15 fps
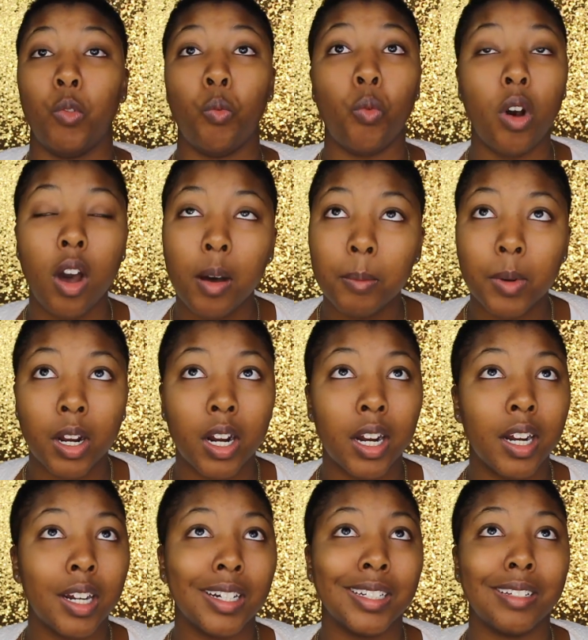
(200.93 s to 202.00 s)

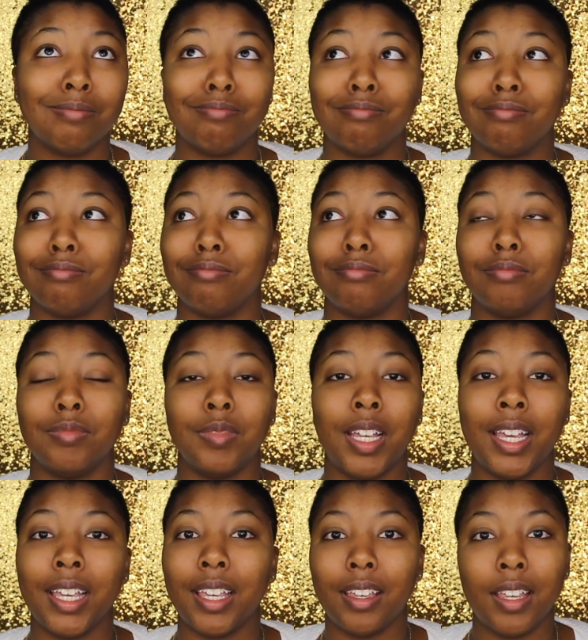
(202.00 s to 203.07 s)
Walmart,
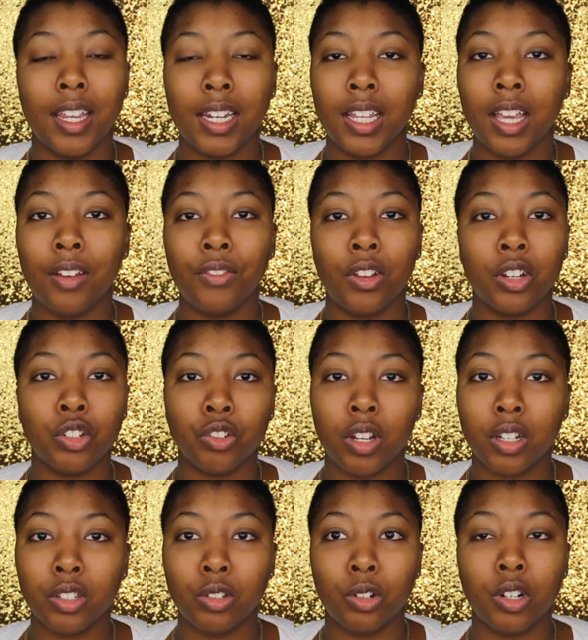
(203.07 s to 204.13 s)
like any of your
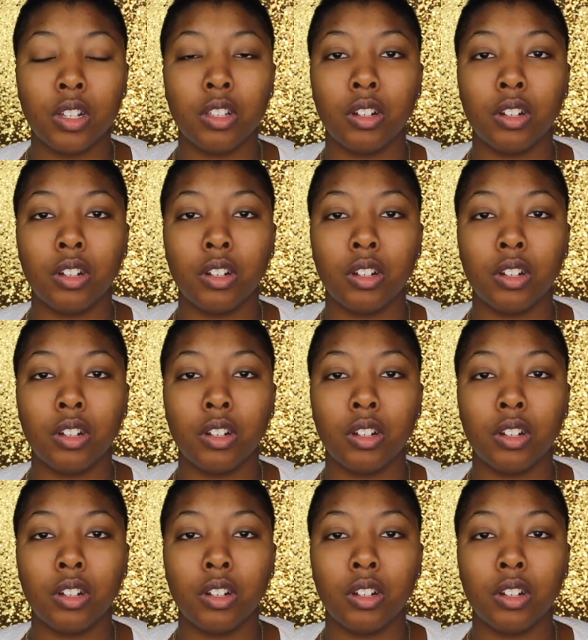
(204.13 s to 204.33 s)
drugstores,